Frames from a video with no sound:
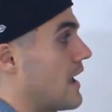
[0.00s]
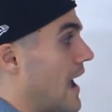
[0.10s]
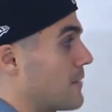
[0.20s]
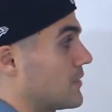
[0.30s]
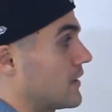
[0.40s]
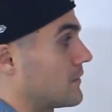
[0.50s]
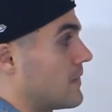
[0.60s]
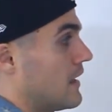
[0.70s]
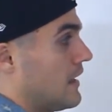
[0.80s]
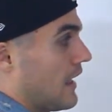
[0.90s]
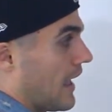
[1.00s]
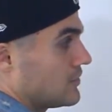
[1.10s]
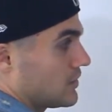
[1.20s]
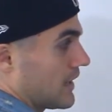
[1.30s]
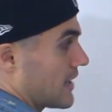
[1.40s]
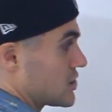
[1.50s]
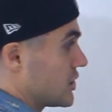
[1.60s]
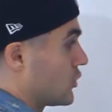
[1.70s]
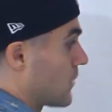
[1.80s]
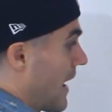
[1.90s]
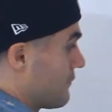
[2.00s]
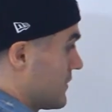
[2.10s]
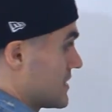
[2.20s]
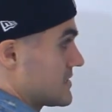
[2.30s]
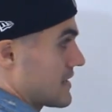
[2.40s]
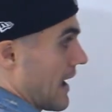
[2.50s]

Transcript: happening. And you can actually graph this.